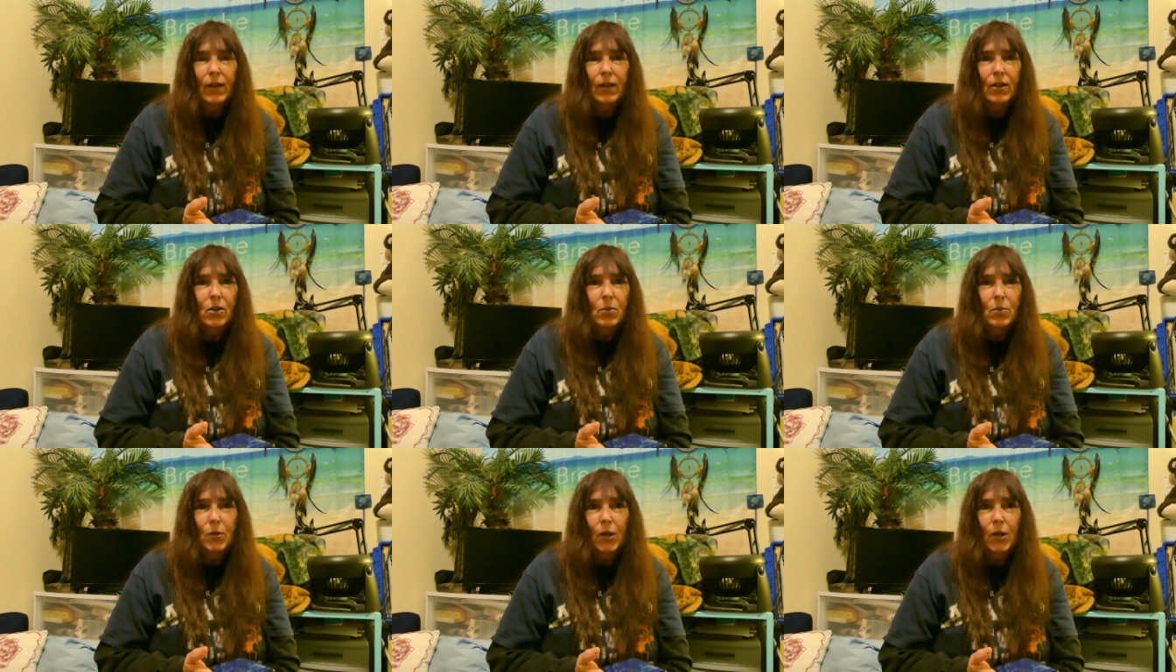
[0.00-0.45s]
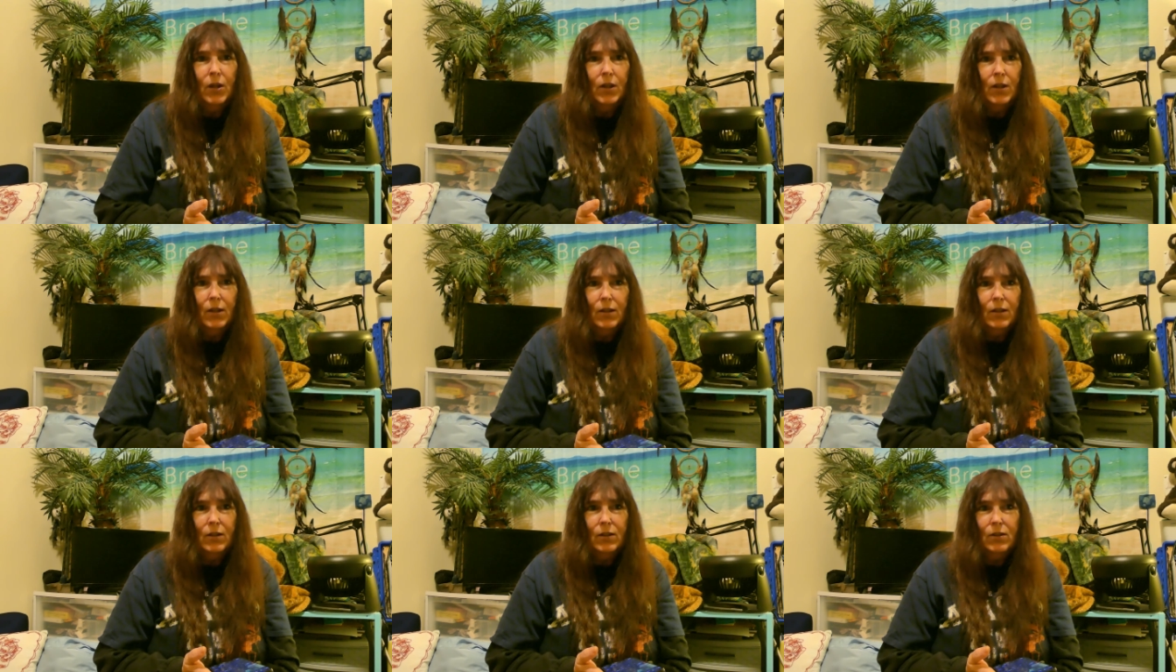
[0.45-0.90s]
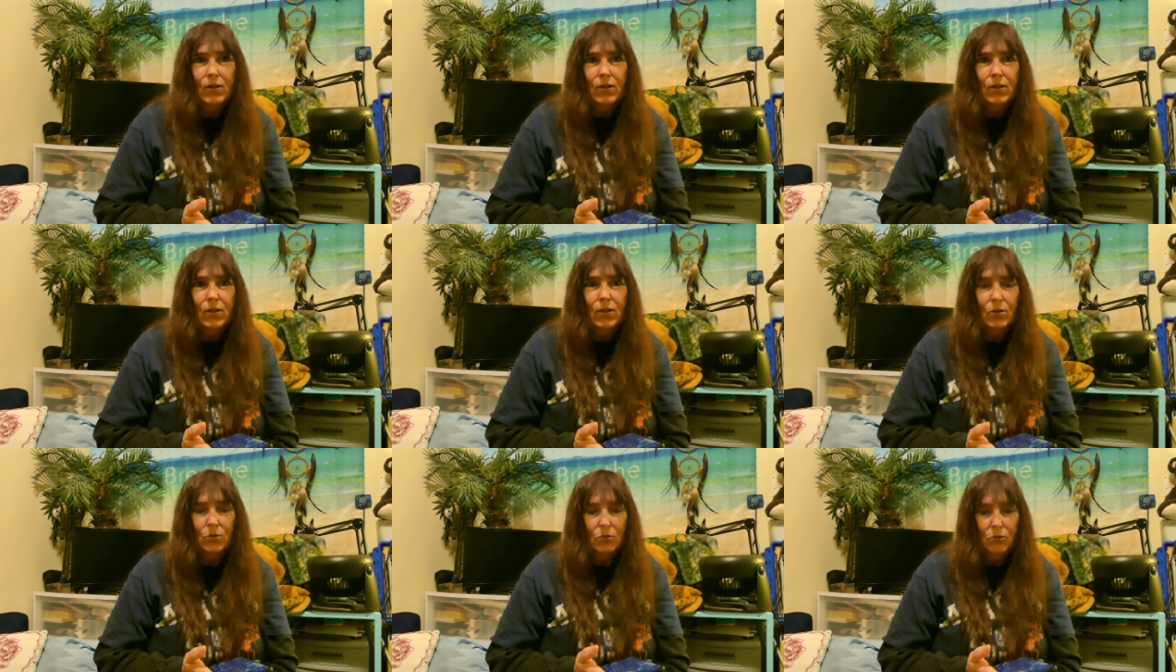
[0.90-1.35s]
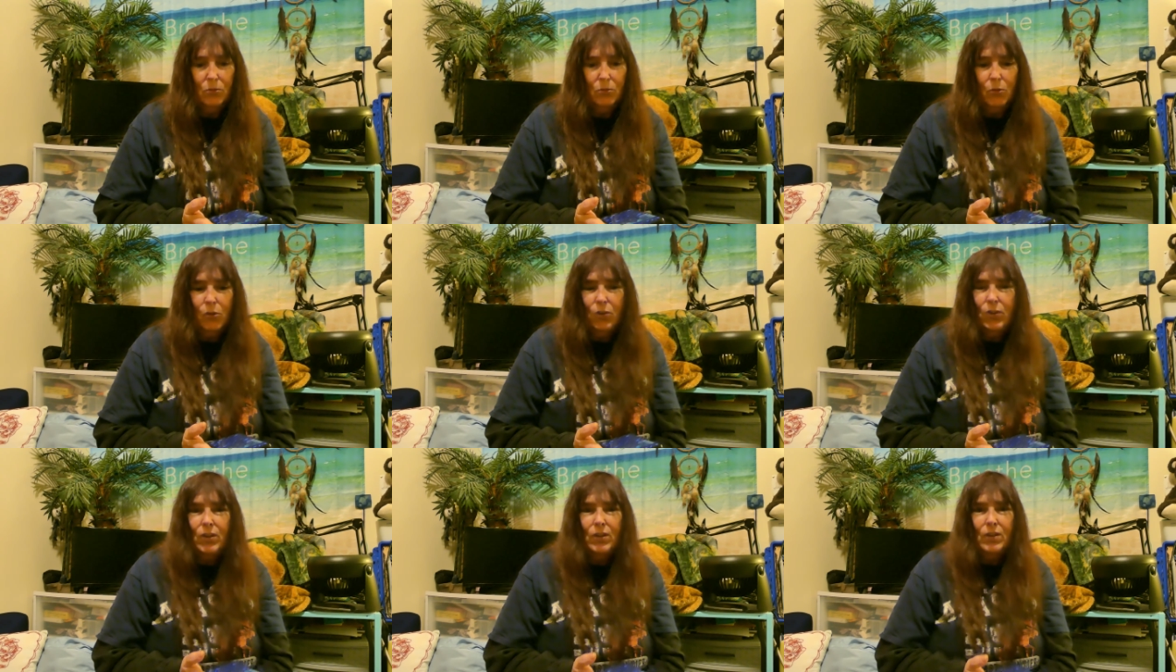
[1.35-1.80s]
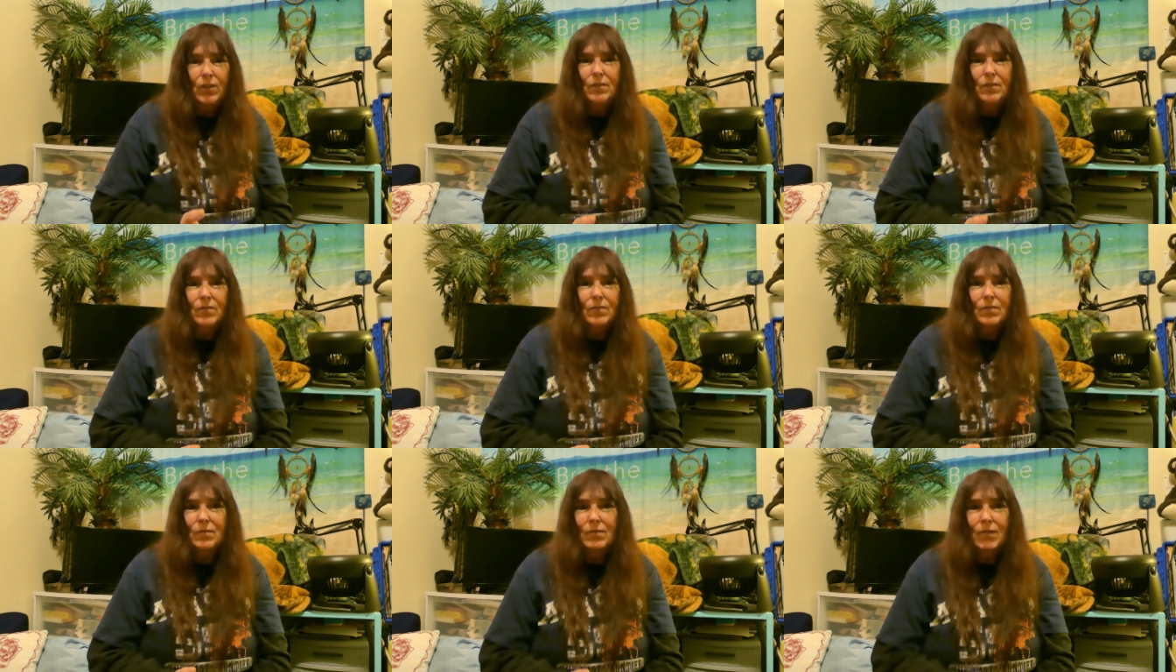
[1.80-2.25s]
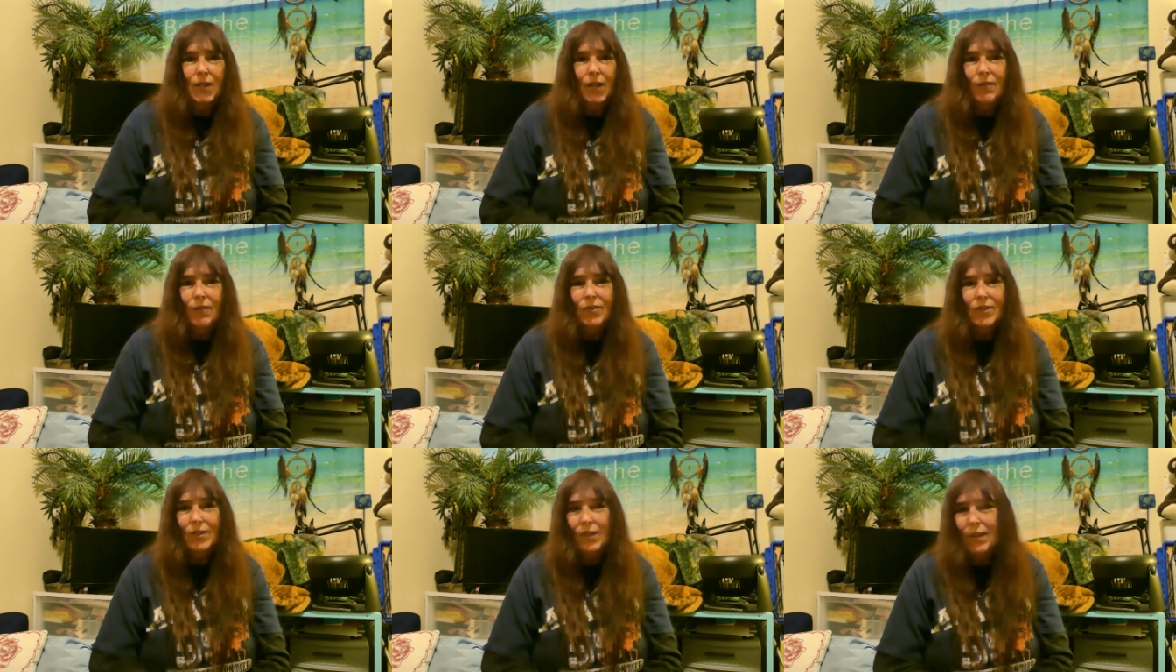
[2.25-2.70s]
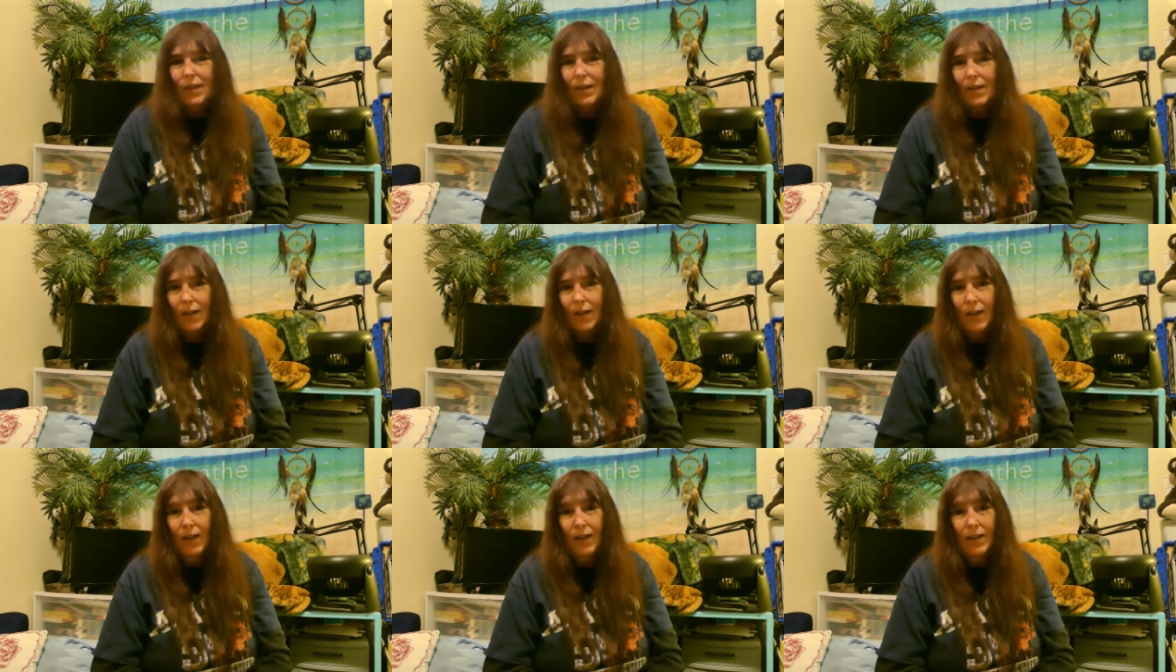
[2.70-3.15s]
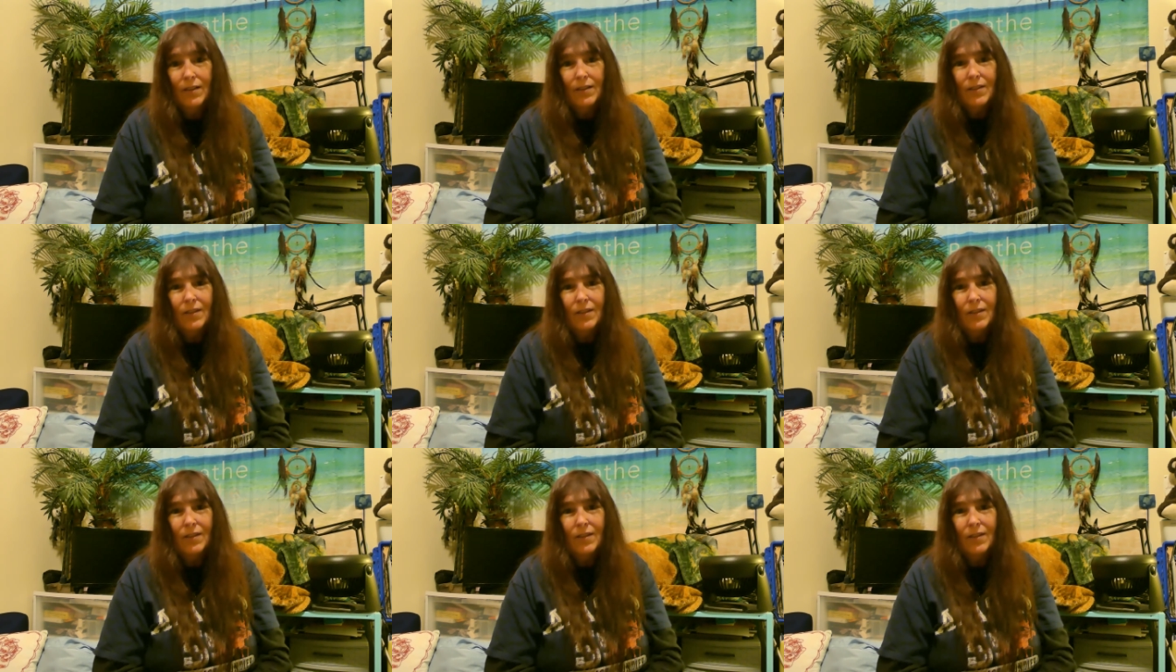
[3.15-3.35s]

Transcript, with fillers: you're probably not going to use more than a, half a tank of gas.